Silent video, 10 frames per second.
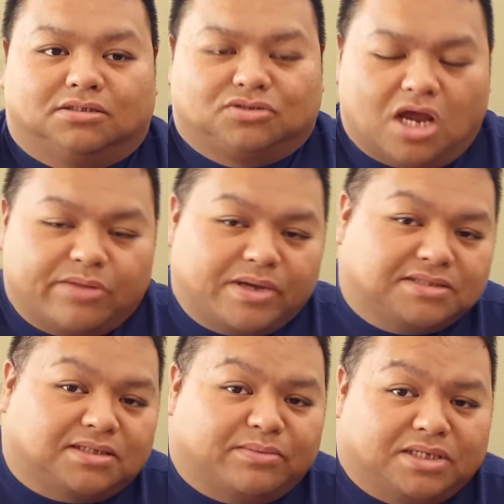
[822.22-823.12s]
try to
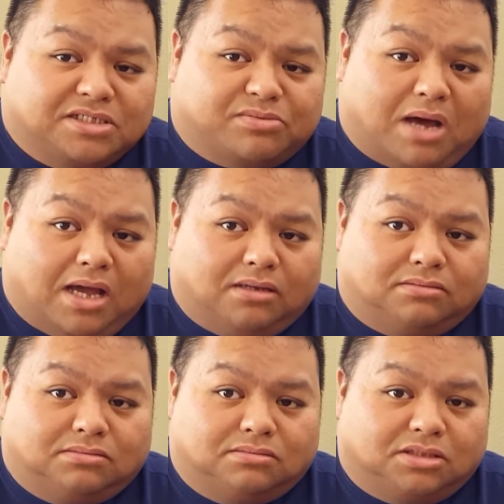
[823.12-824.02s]
make somebody smile.
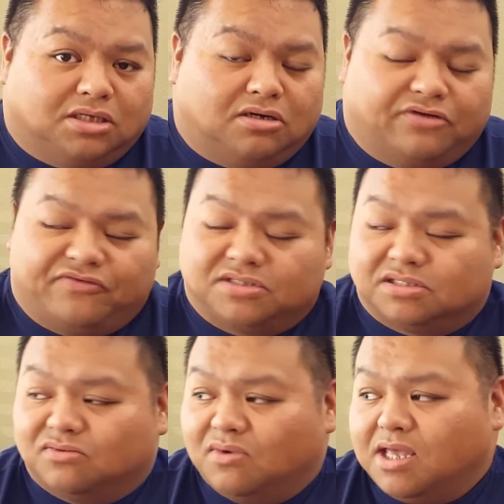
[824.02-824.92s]
You know, if
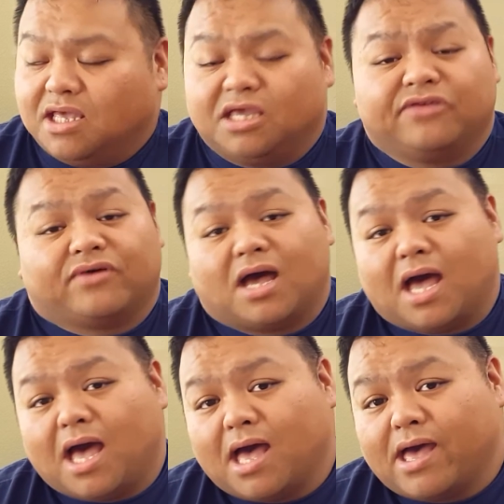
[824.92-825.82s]
it's a wave, a
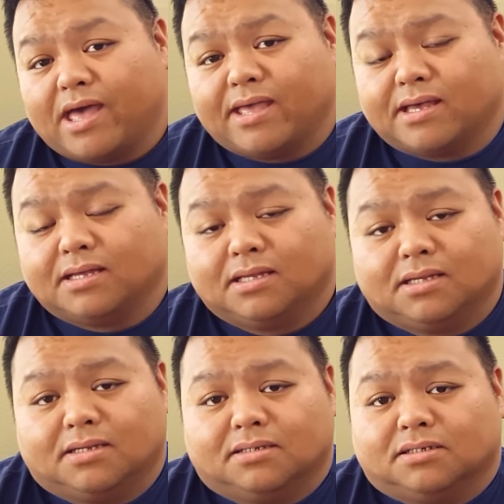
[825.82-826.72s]
hi, a,
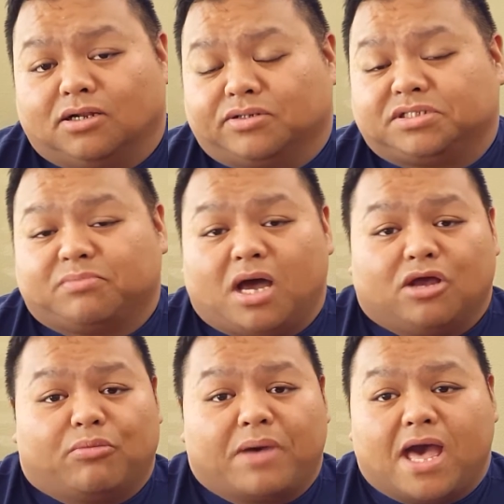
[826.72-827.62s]
you know, a
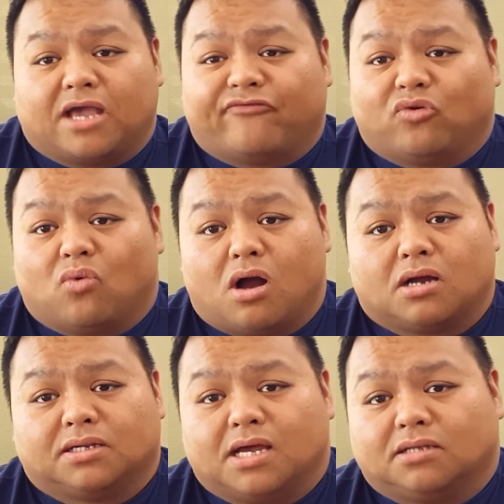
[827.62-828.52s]
smile back, if you're
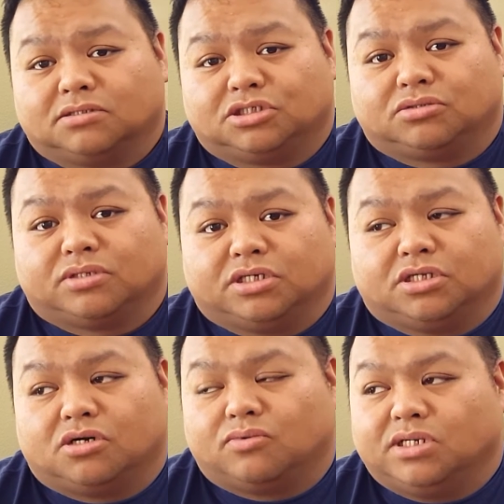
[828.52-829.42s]
walking down the street,
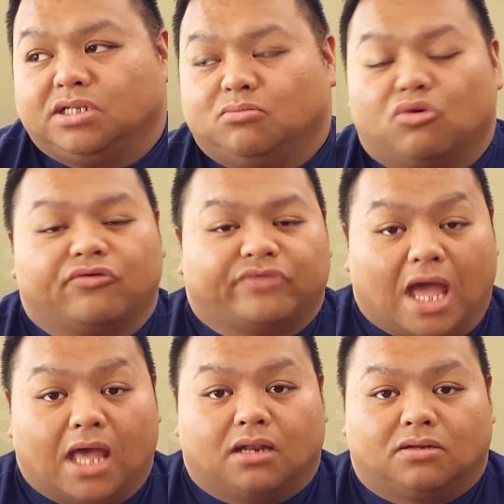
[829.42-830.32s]
you know, we need more of
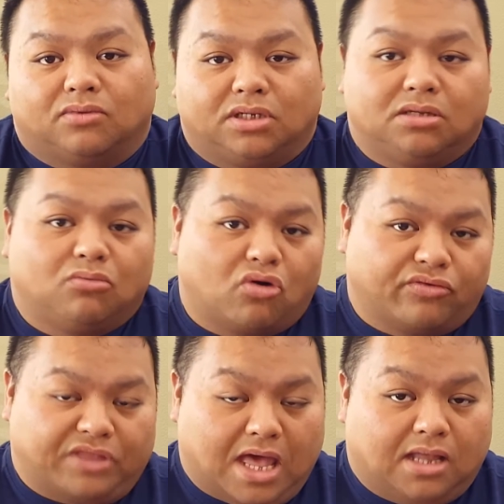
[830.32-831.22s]
that. We need more
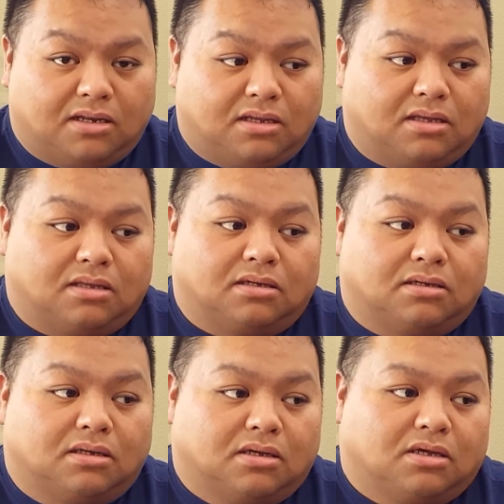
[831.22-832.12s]
of that.
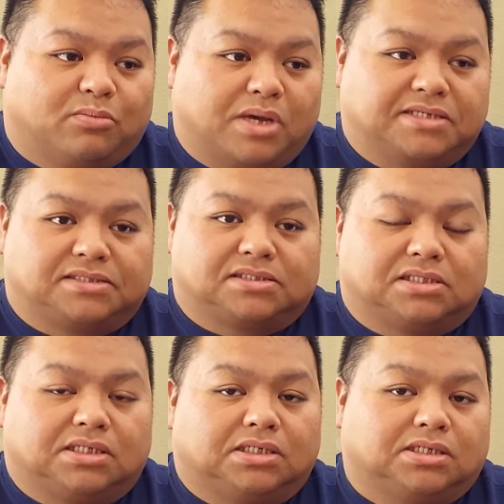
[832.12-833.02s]
And
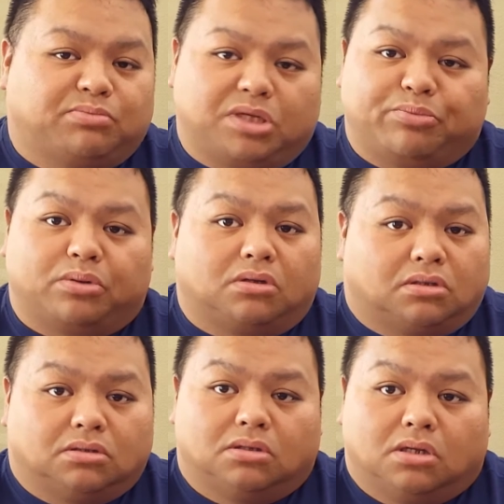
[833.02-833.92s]
basically good
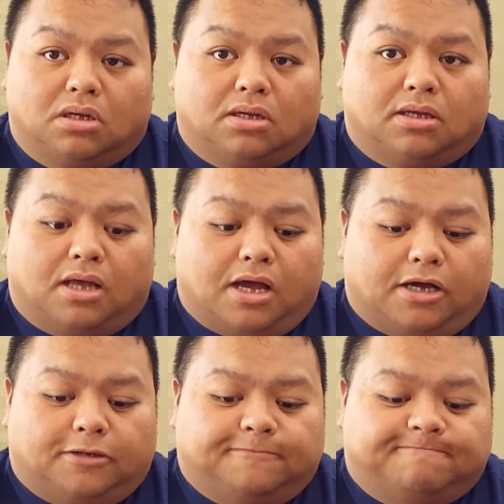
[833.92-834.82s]
people,
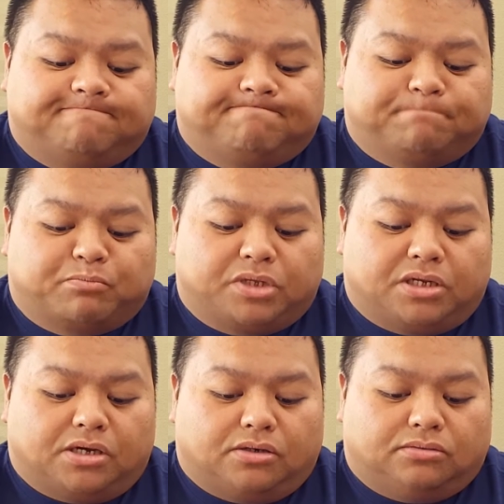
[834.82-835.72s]
um, you
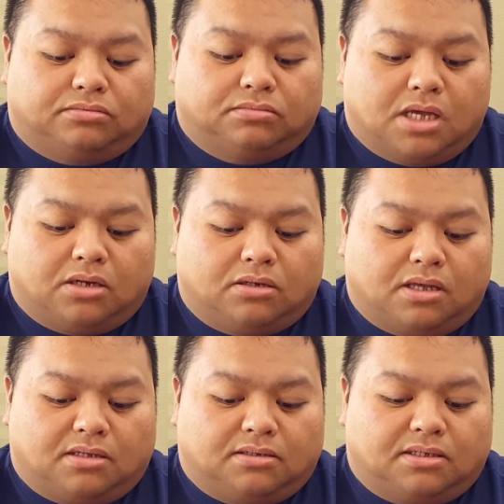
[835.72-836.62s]
know, and,
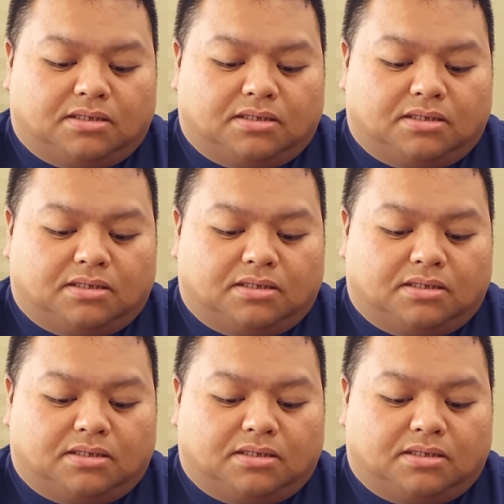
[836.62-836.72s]
and,